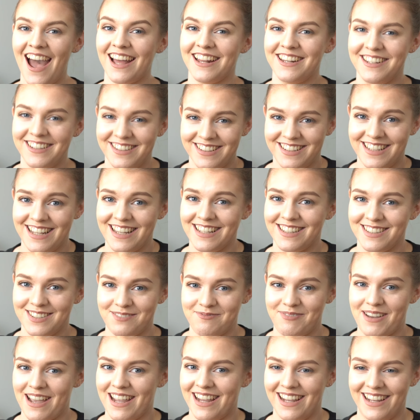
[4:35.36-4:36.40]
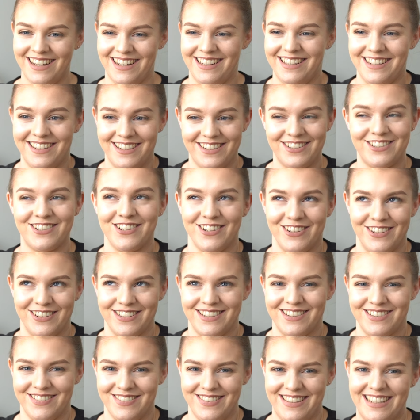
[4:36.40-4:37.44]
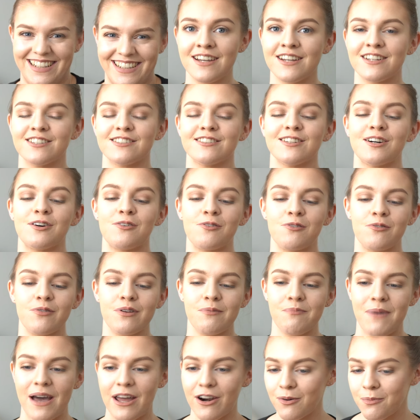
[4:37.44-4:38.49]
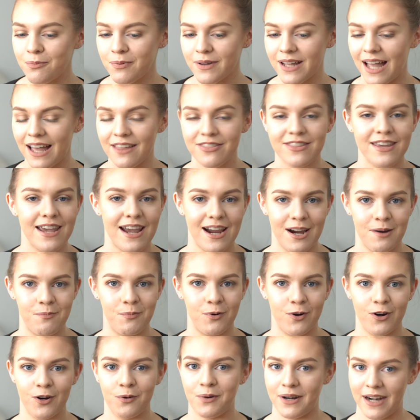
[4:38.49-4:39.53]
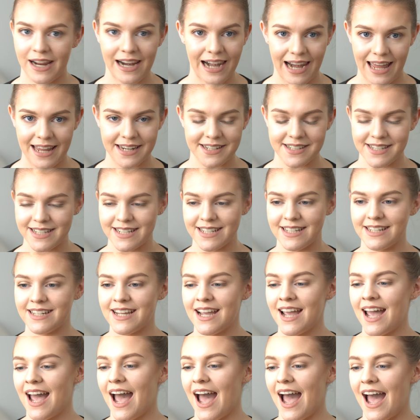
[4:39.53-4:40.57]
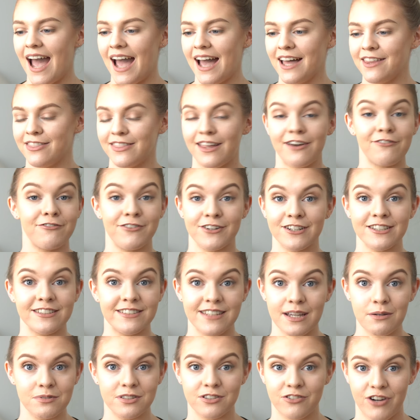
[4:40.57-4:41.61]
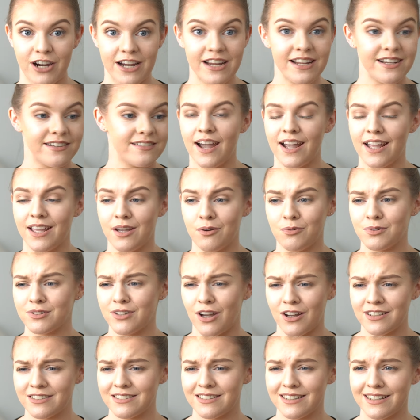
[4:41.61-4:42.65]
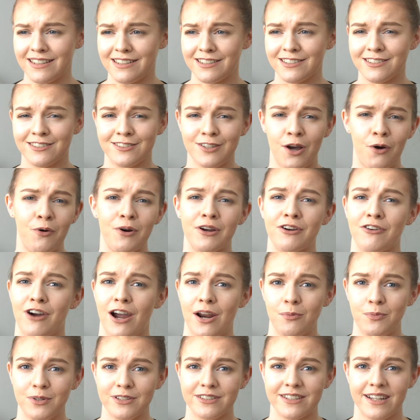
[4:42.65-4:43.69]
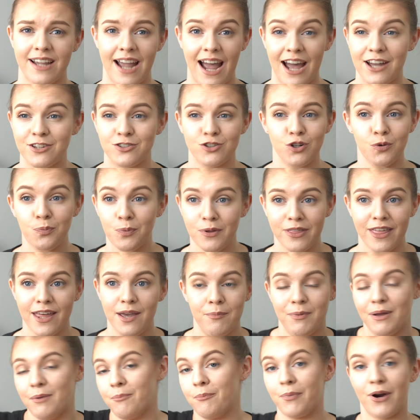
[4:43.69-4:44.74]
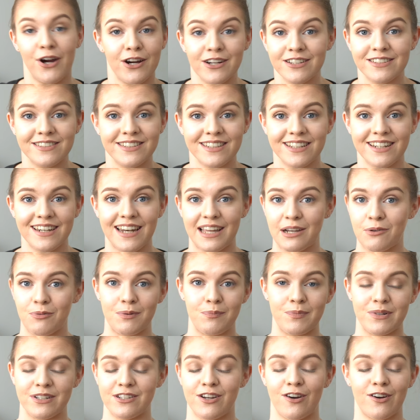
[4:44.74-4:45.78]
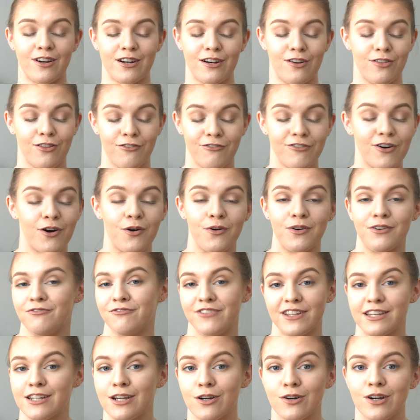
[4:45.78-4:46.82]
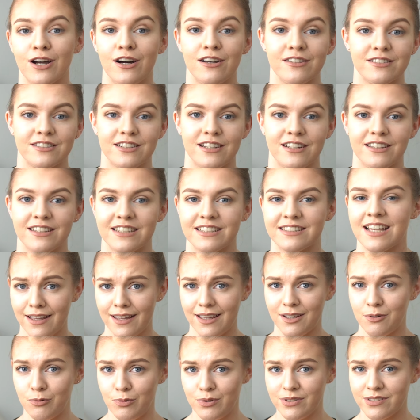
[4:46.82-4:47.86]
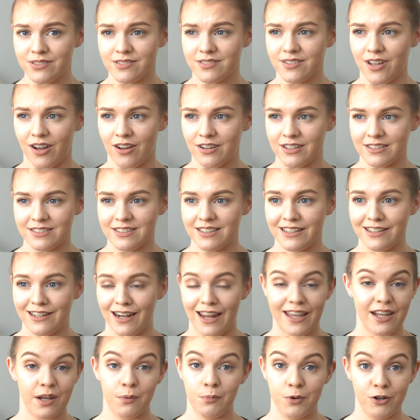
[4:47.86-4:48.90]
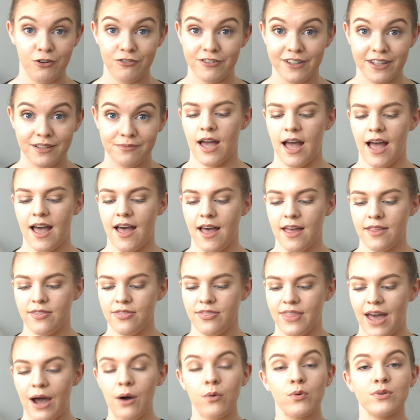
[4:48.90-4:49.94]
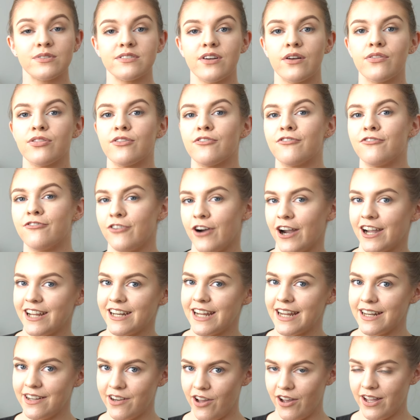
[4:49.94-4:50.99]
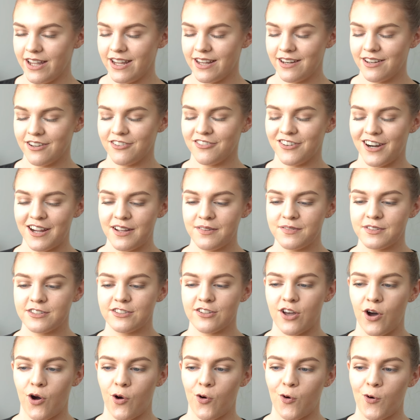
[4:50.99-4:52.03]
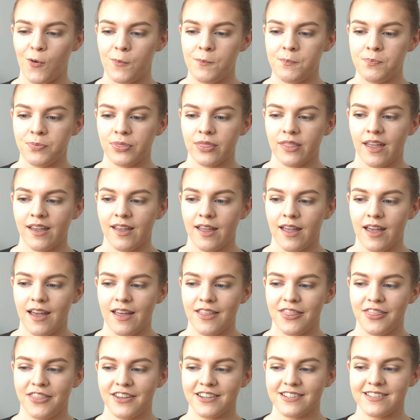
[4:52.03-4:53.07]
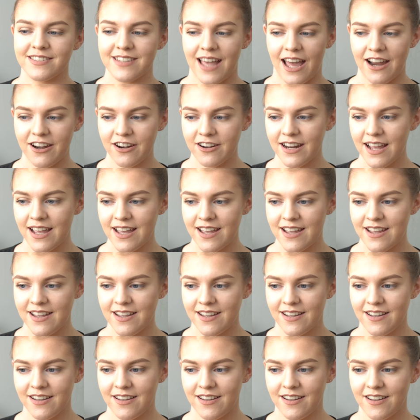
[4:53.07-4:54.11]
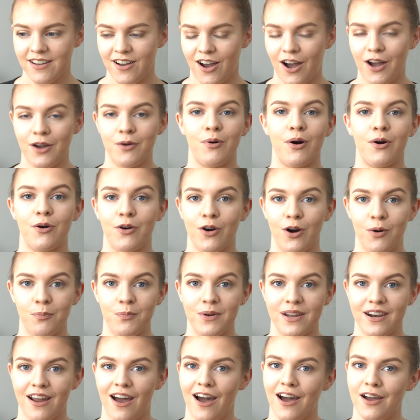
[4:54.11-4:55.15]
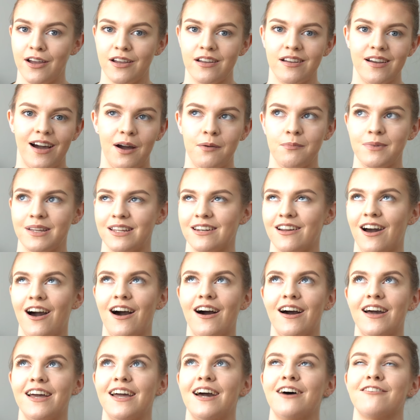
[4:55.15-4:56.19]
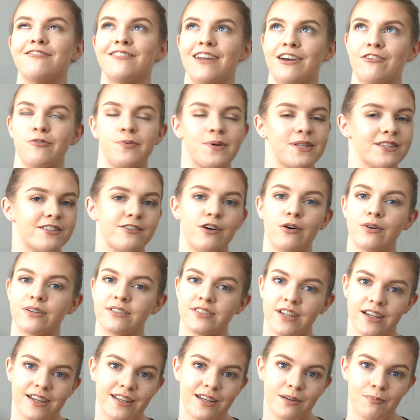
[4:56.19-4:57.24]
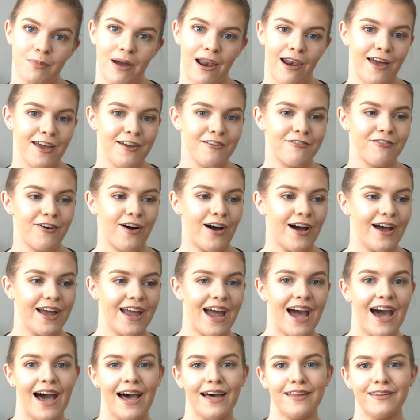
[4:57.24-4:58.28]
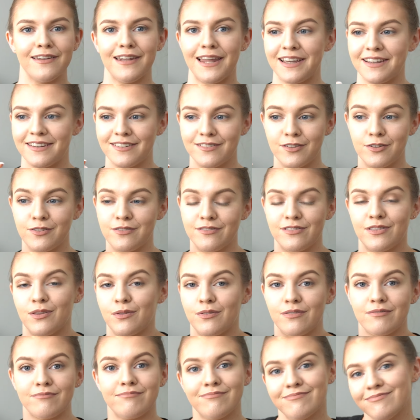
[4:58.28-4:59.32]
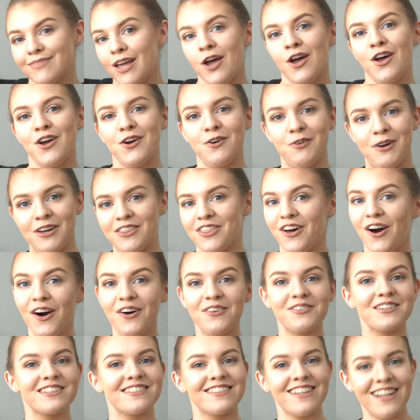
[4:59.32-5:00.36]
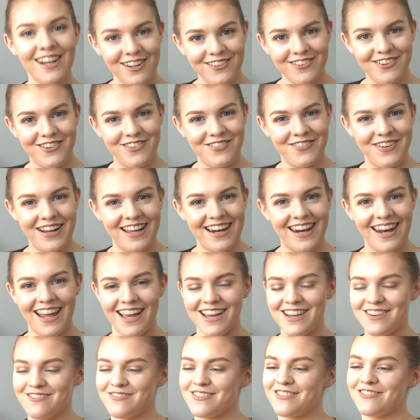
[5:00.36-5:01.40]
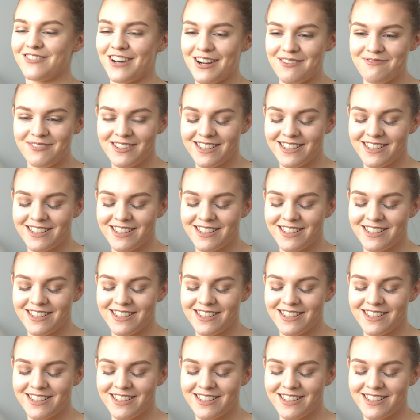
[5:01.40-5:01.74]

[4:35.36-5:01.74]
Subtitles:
anticipated. Trust me. So we met up at the airport when I landed, and that first day was great. It was honestly so incredible to catch up with him in person. Like, we'd been talking on the phone and video calls and all this. It was honestly like a movie. And that was on the Friday night, right? So the Saturday, I woke up and I mean, I have never been so excited in my life. I had like the who I thought was the love of my life, right